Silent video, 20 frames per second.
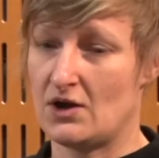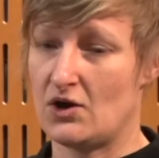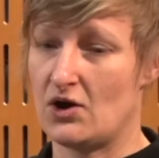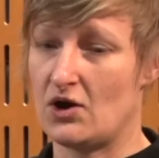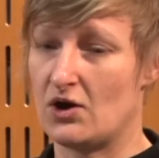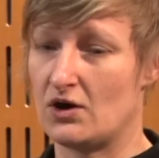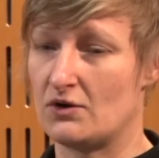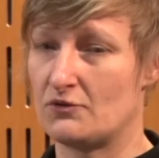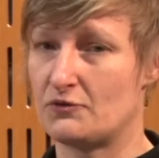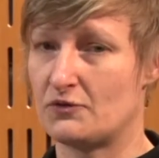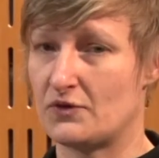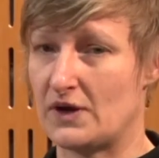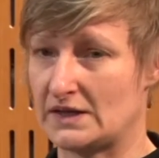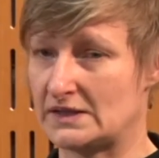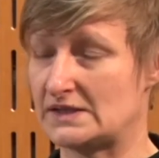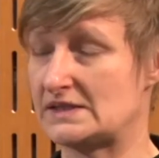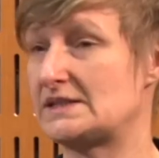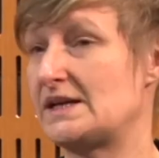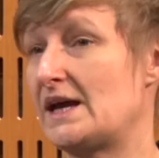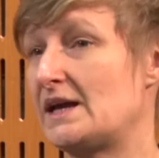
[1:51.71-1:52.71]
of
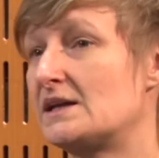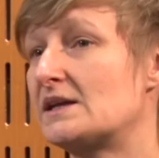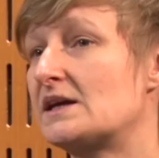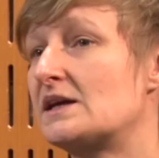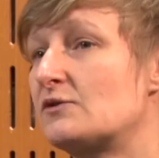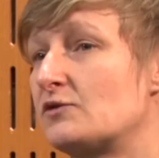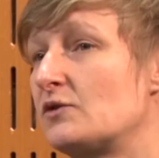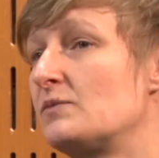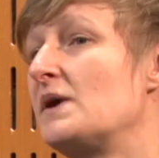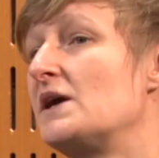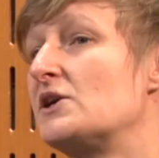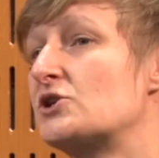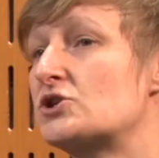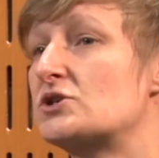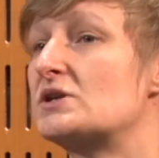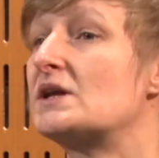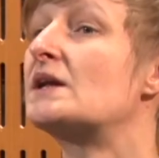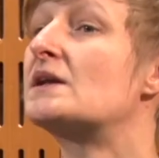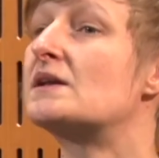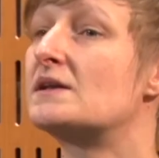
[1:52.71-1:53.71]
understanding
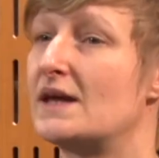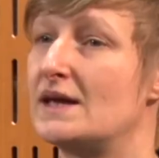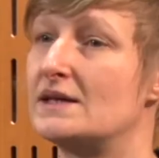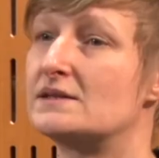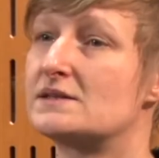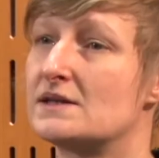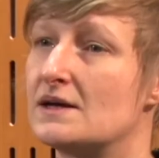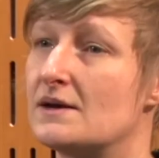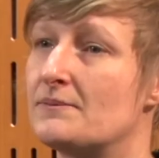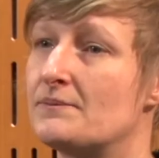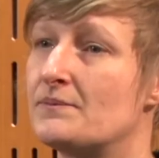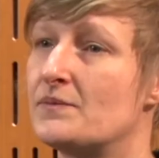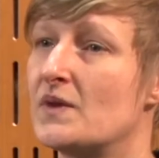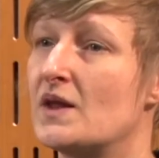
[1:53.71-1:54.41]
information in data,